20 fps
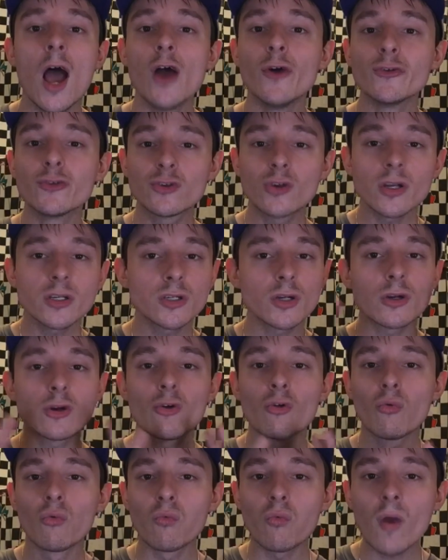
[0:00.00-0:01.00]
Such a
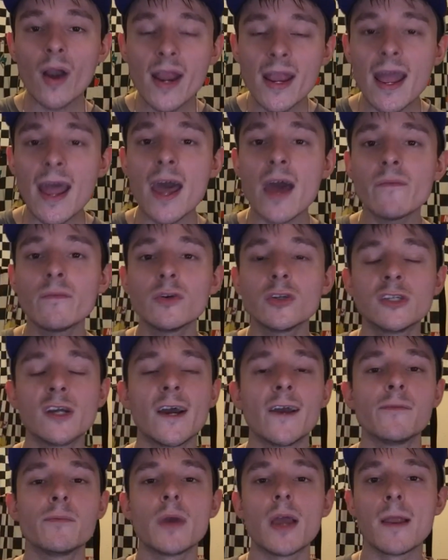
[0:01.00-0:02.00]
great
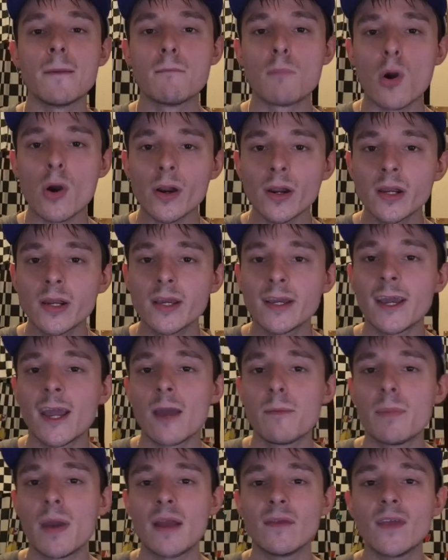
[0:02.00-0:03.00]
advertisement and marketing
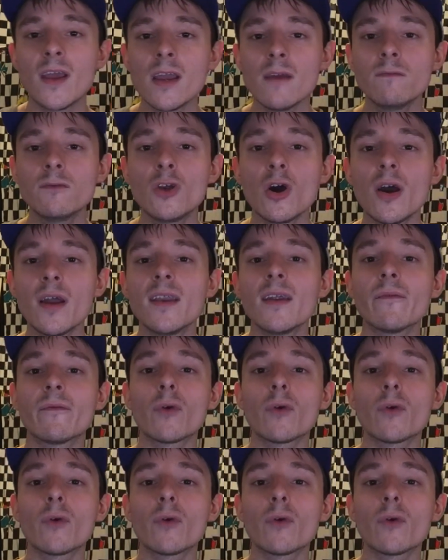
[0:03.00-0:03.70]
campaign they have done